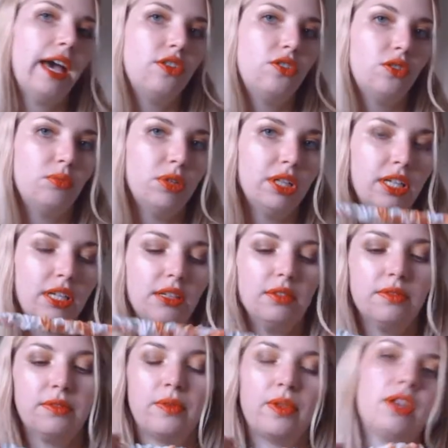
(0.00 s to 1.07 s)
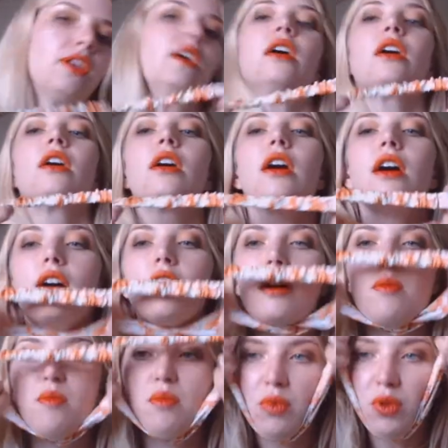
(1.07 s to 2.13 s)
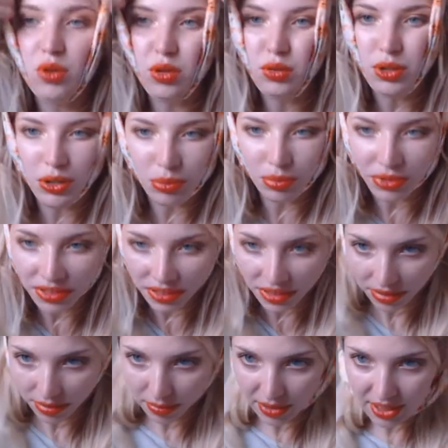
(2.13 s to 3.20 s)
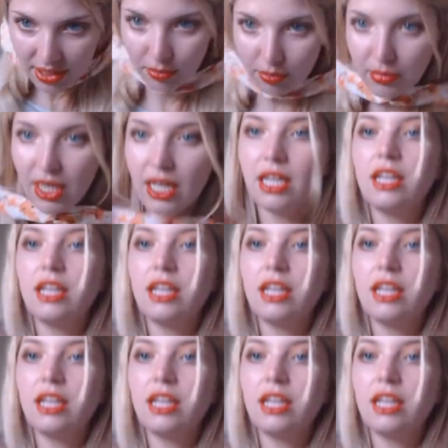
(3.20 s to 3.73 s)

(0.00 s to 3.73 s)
I do believe. Um, oh, I hope this doesn't mess up my